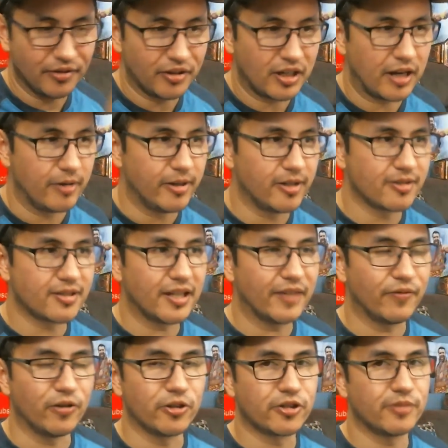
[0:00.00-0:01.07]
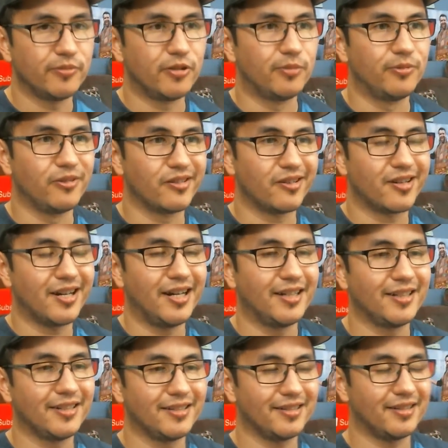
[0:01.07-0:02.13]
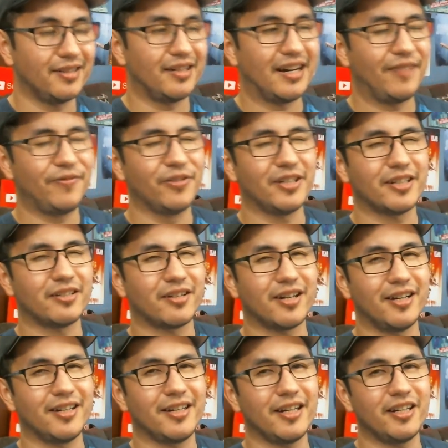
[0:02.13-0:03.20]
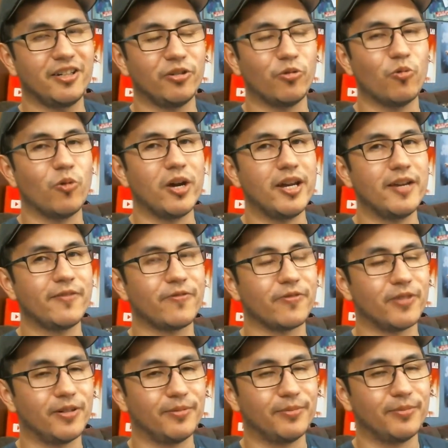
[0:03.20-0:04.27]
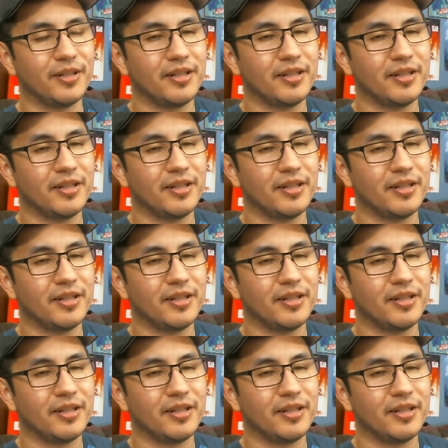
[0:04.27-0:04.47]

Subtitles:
carriers like Virgin Mobile, I feel like they're kind of getting away from